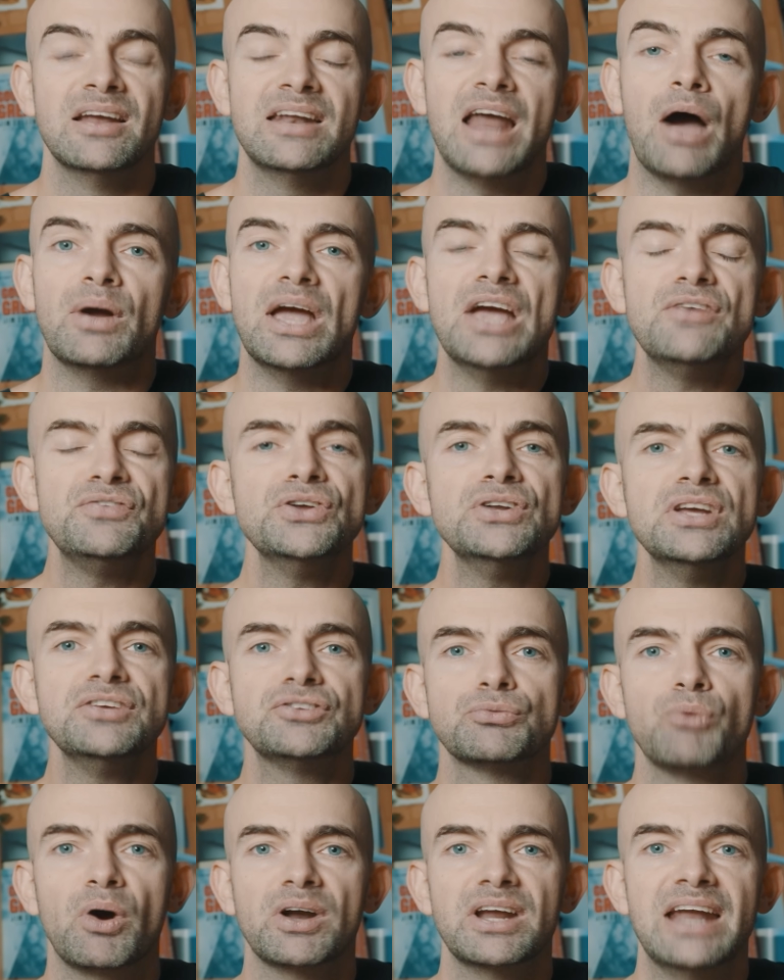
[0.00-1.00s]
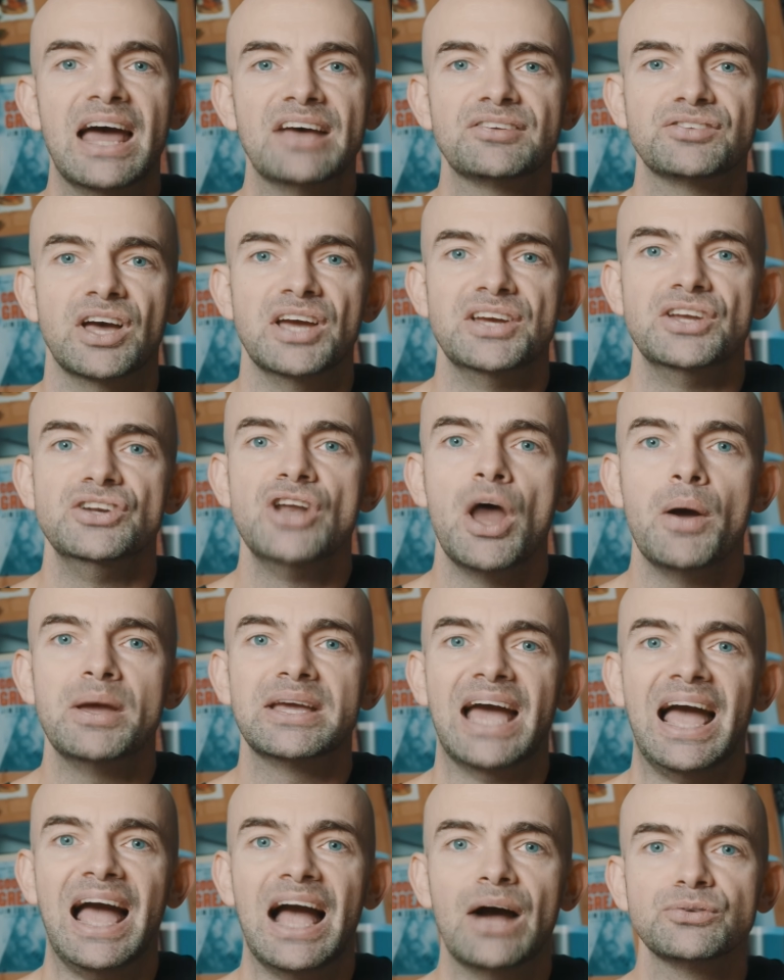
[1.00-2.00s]
Now, if you need to write an essay,
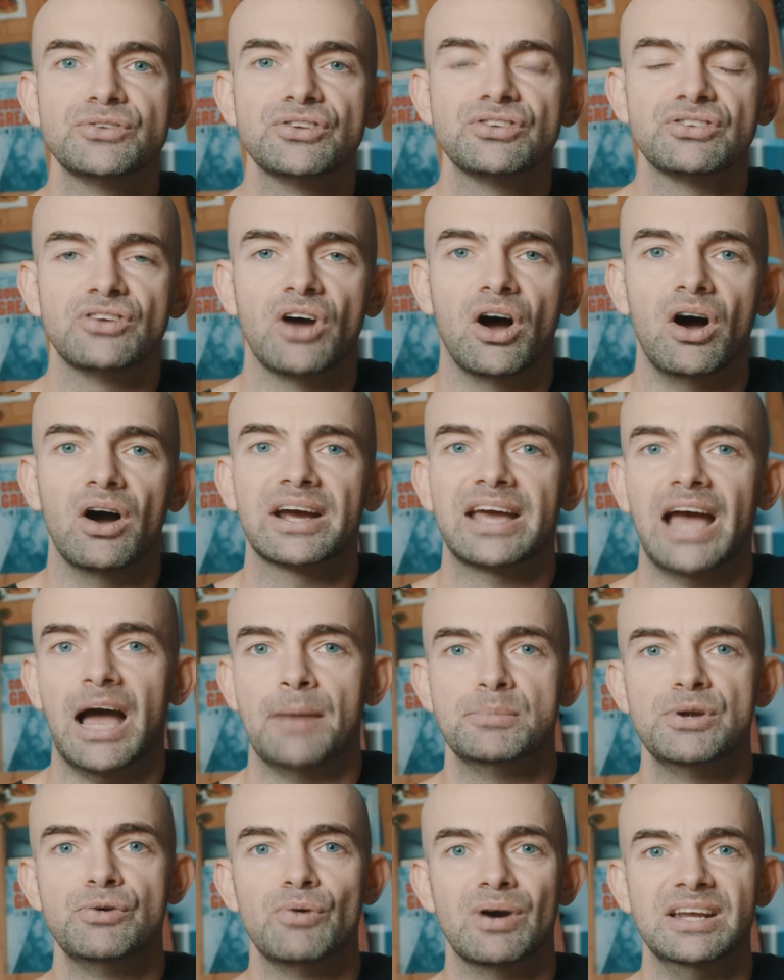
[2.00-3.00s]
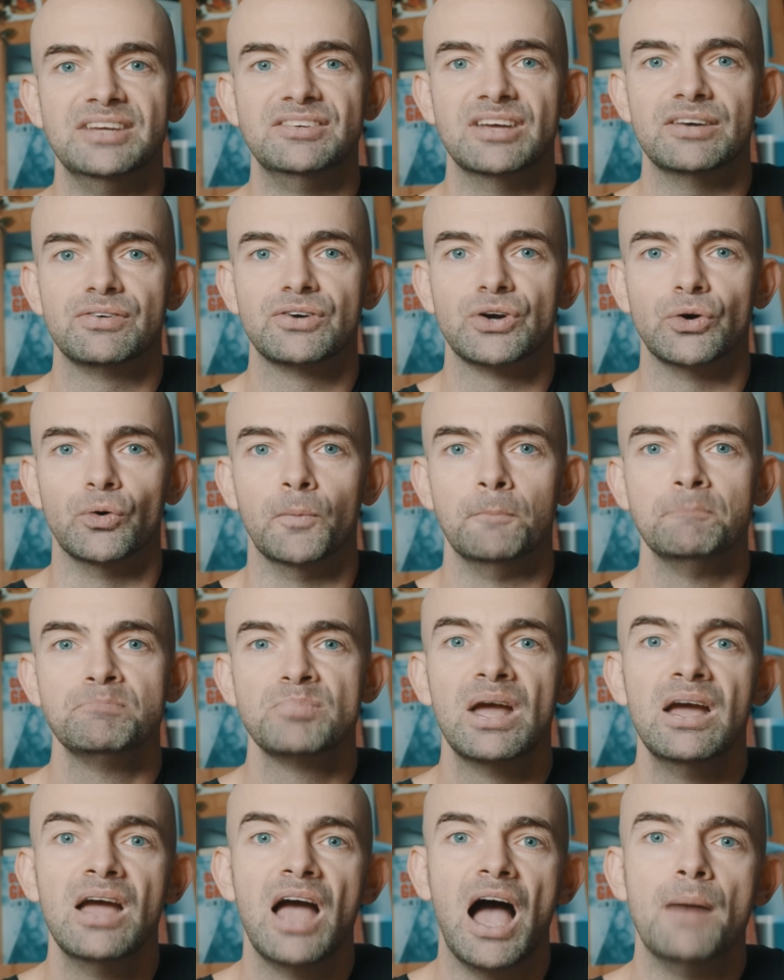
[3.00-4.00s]
knowing how to start can be really difficult,
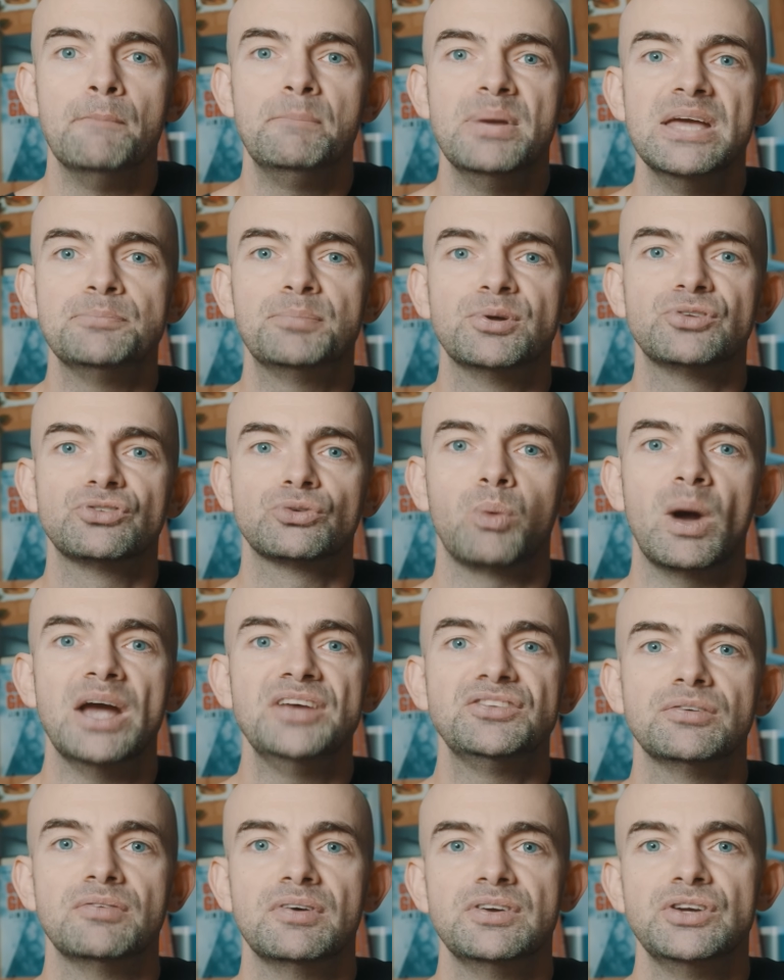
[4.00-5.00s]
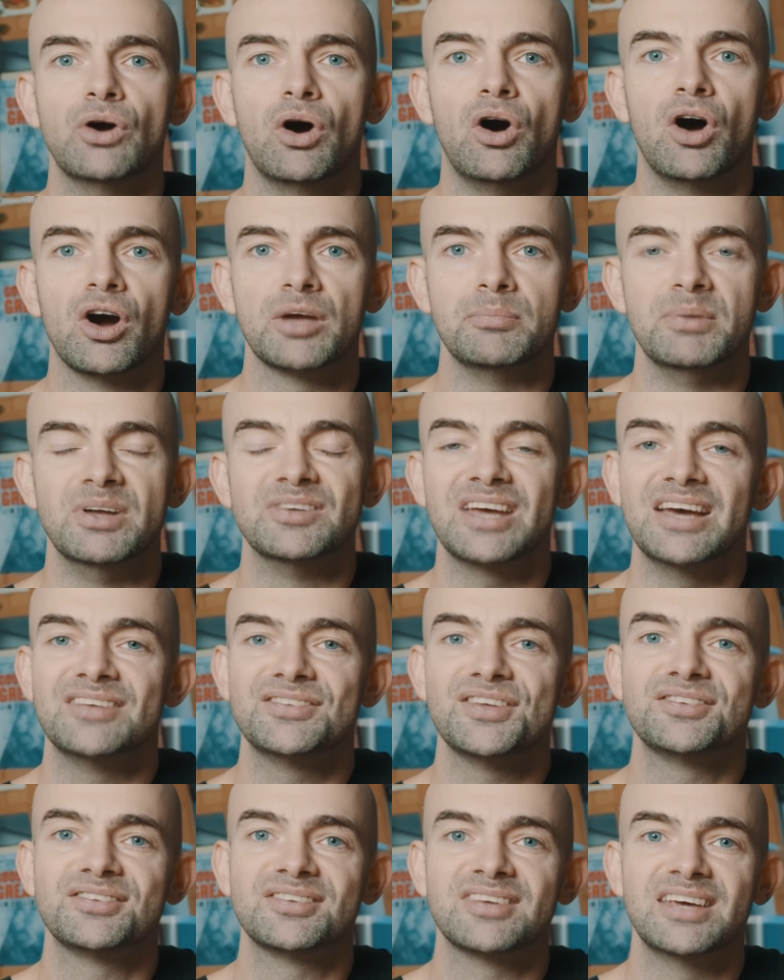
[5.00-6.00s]
and being persuasive in your argument
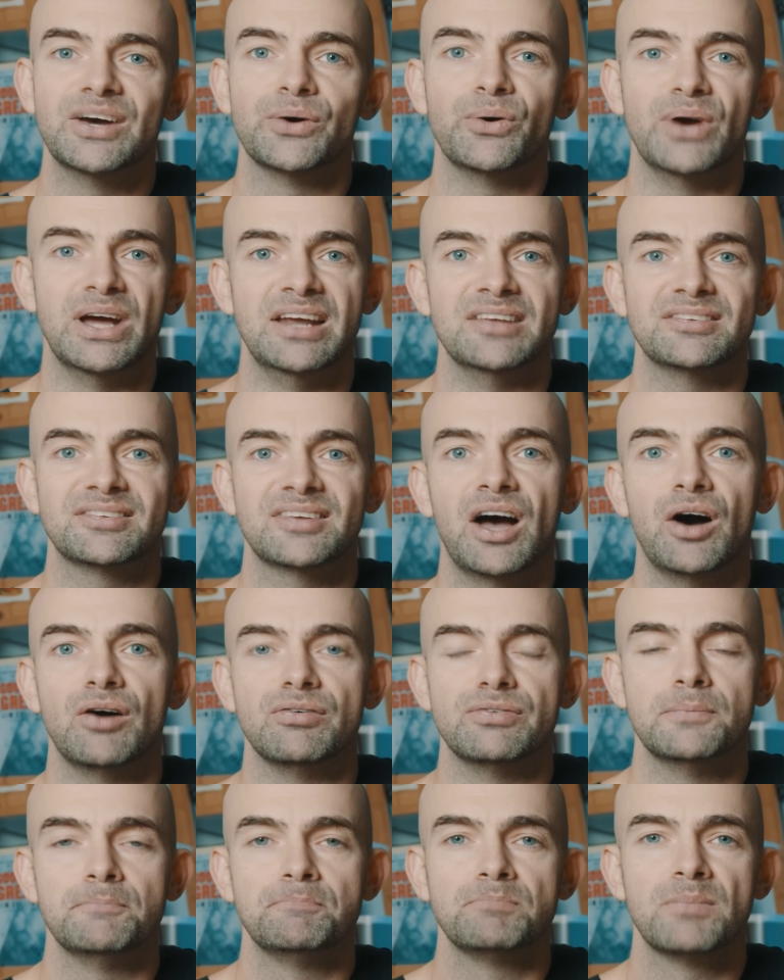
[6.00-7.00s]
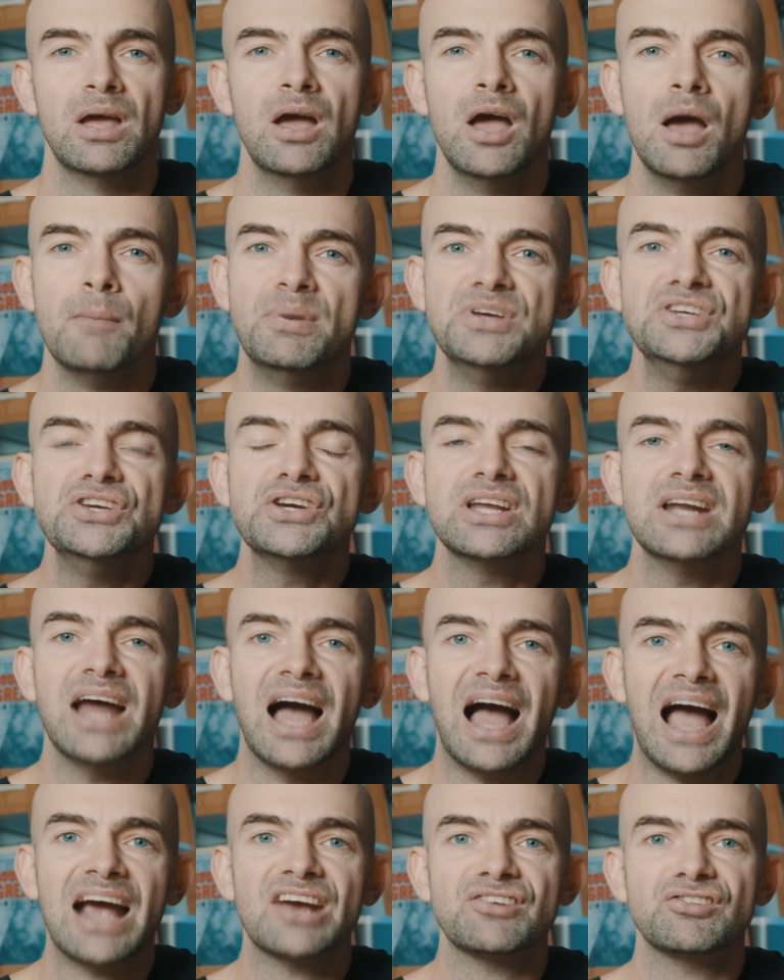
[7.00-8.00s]
is a skill in itself. But you
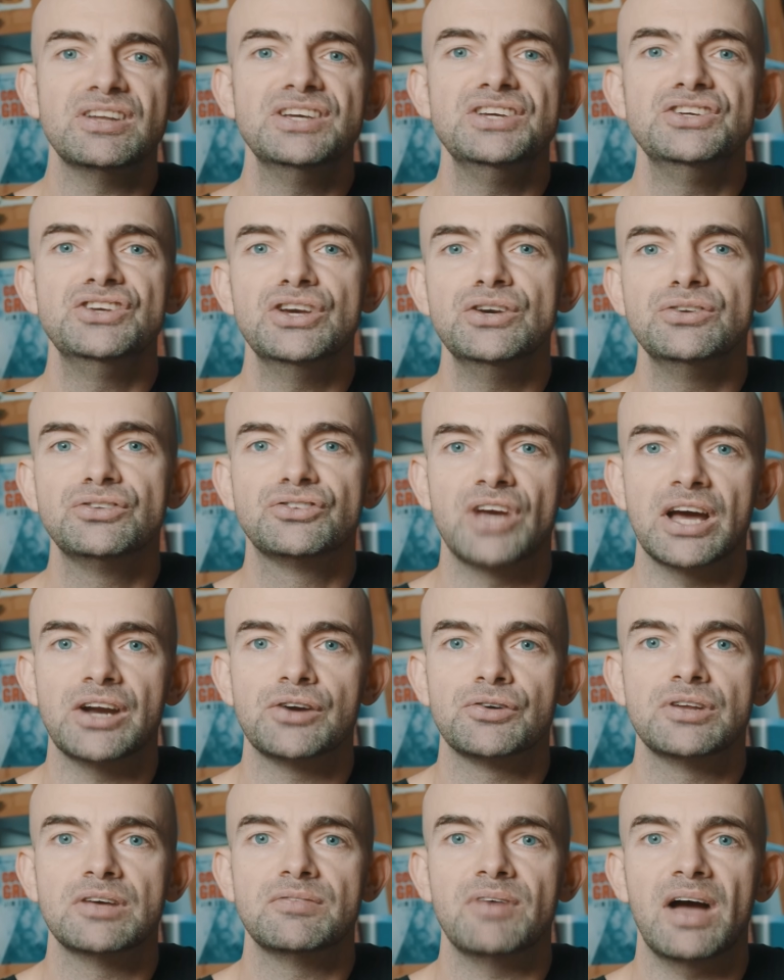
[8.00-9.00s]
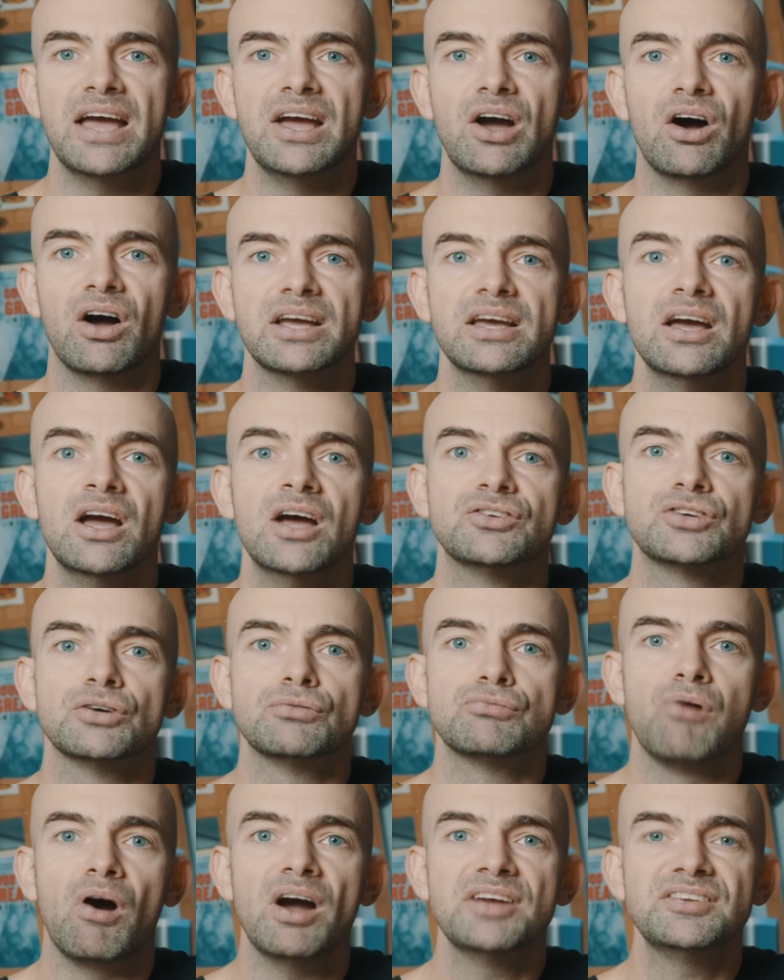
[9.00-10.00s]
can actually use generative A I
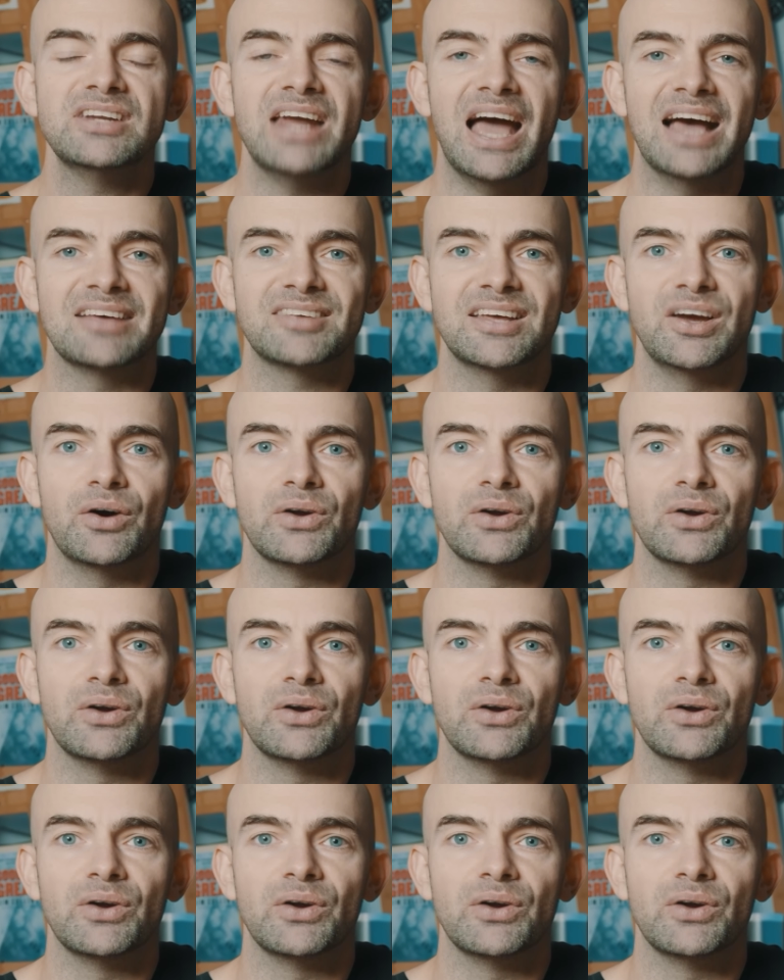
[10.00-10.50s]
to write an essay